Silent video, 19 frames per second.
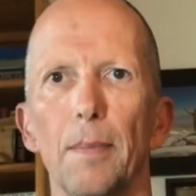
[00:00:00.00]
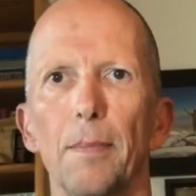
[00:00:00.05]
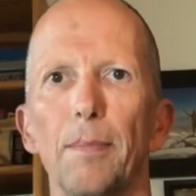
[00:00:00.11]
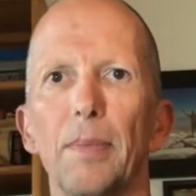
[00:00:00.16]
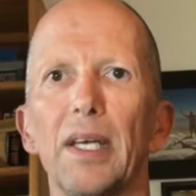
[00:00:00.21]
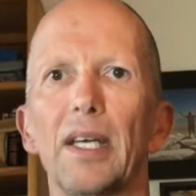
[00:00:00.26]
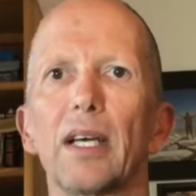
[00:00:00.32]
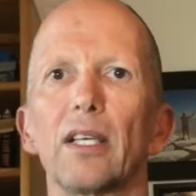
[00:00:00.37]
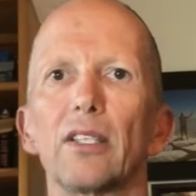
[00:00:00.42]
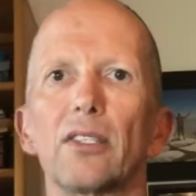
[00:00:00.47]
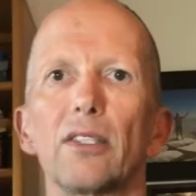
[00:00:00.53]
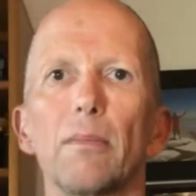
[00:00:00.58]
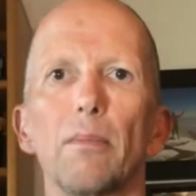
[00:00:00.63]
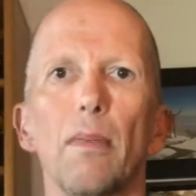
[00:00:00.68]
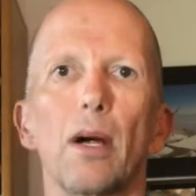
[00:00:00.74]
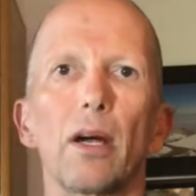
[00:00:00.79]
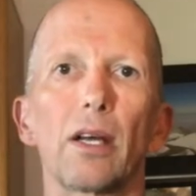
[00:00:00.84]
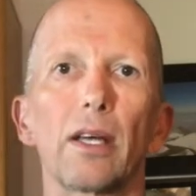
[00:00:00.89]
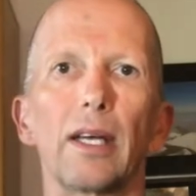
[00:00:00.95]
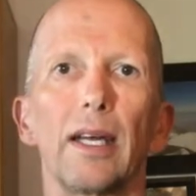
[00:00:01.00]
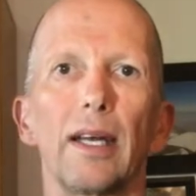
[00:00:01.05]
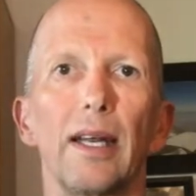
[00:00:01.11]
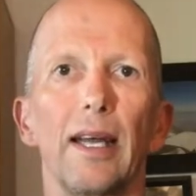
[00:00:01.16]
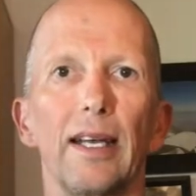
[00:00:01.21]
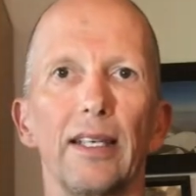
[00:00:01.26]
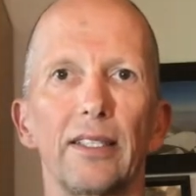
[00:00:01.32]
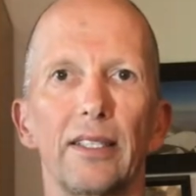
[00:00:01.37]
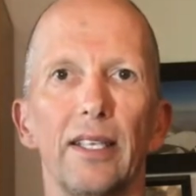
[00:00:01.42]
because the market
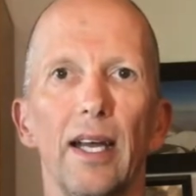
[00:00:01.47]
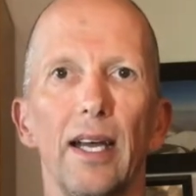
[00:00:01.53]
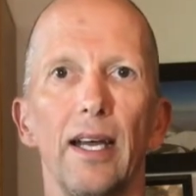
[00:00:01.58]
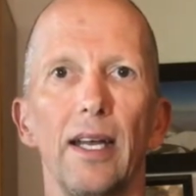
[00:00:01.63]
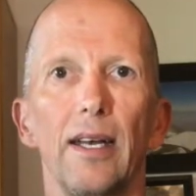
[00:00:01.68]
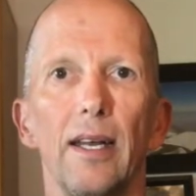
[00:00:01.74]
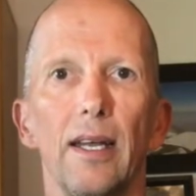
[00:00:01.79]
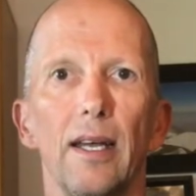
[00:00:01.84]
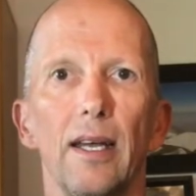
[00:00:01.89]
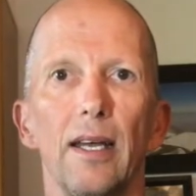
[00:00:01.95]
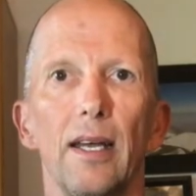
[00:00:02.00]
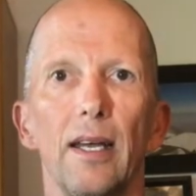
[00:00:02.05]
has said